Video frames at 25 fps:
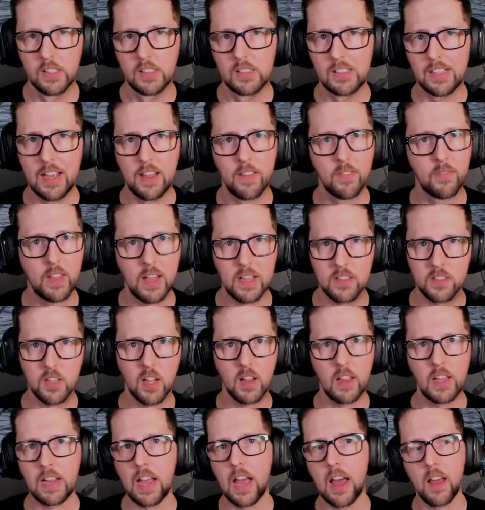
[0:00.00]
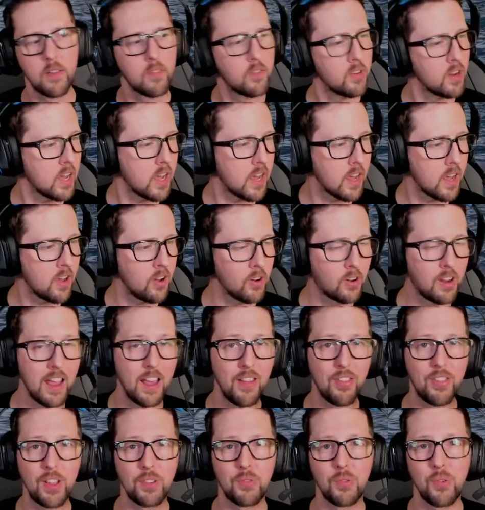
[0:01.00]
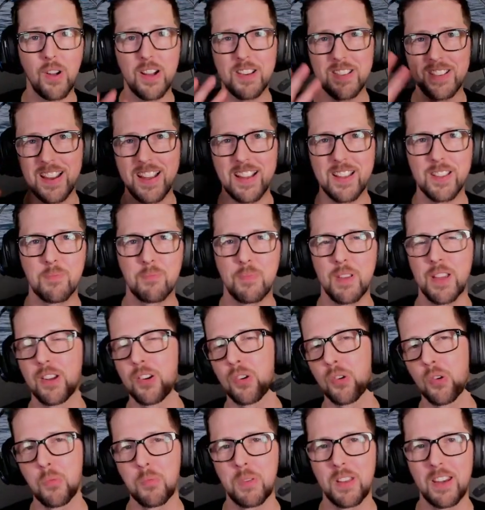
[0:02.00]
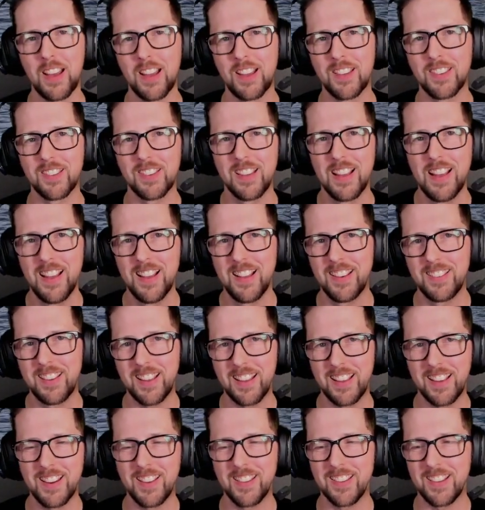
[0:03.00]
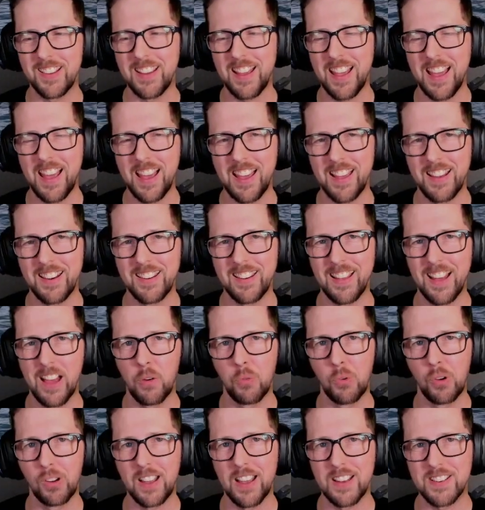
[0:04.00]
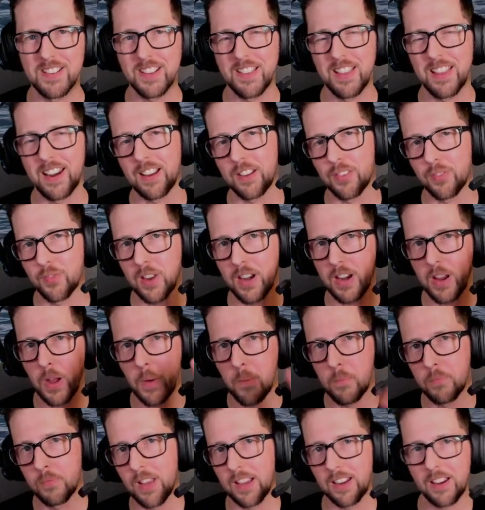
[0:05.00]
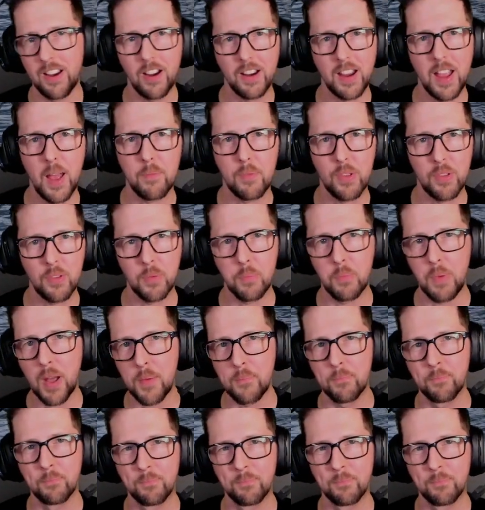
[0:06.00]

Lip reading: And that's all I got. Okay, thanks for watching, guys. Be cool, be nice, take it easy, and we'll catch you in the next video. Take care, Captains. Bye.